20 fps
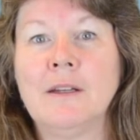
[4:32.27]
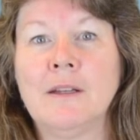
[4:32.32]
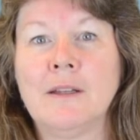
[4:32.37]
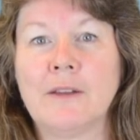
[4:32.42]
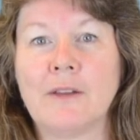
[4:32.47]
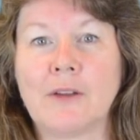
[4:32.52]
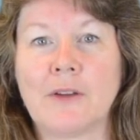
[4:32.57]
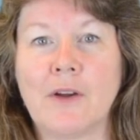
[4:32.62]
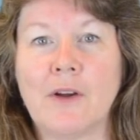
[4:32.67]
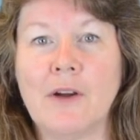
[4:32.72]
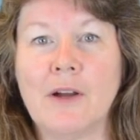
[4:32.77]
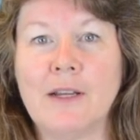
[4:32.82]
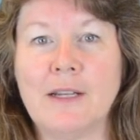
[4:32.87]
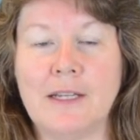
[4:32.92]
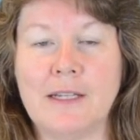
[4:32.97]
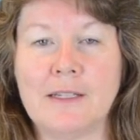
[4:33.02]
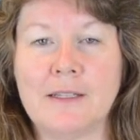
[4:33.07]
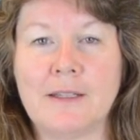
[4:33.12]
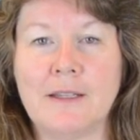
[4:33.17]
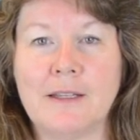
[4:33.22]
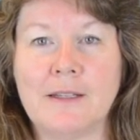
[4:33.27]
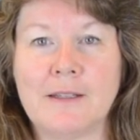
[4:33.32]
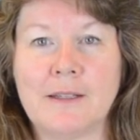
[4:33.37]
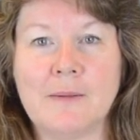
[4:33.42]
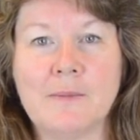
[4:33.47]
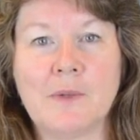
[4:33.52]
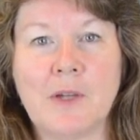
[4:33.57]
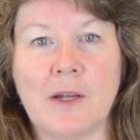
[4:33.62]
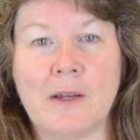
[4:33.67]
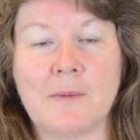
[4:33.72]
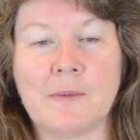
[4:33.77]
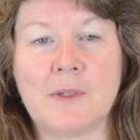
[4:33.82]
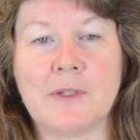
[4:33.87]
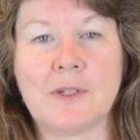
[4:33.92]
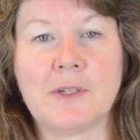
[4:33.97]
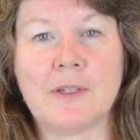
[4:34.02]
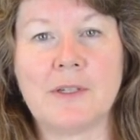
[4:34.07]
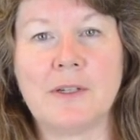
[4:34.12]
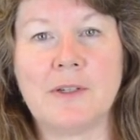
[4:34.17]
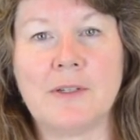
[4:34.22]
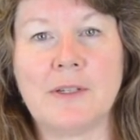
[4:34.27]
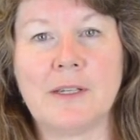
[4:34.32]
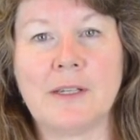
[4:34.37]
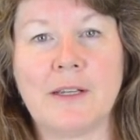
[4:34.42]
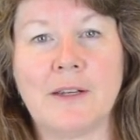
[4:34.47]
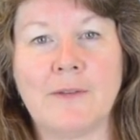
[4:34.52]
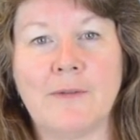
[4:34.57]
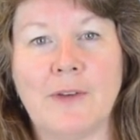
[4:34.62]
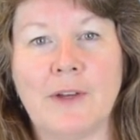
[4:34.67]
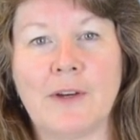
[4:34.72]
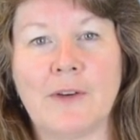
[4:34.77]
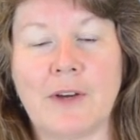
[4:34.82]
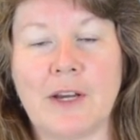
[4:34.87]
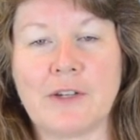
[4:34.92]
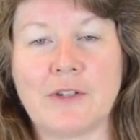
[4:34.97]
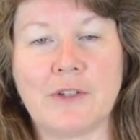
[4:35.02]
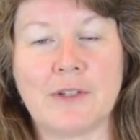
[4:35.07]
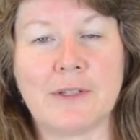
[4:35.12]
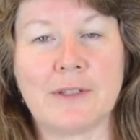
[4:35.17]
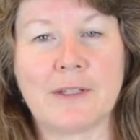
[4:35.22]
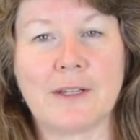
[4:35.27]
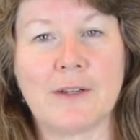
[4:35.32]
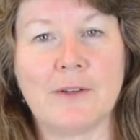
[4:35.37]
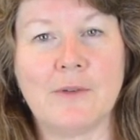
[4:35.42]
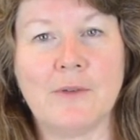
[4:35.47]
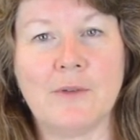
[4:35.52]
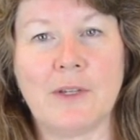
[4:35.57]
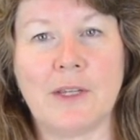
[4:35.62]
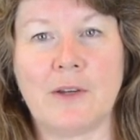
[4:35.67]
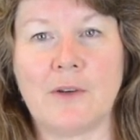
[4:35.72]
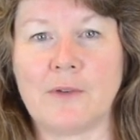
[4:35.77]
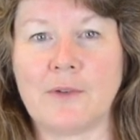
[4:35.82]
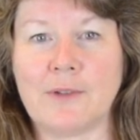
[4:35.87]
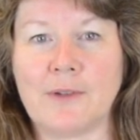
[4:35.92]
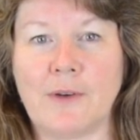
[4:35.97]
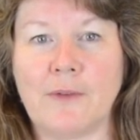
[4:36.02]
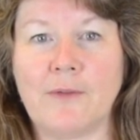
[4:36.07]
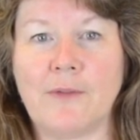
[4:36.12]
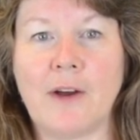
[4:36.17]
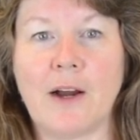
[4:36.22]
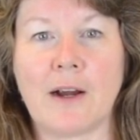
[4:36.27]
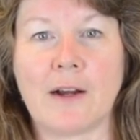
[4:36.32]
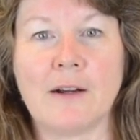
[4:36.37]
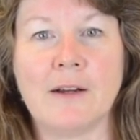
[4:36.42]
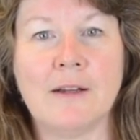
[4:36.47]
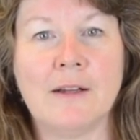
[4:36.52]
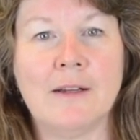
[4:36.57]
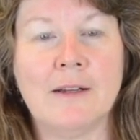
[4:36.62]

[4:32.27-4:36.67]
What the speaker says: The con is that sometimes just using configurations can only go so far.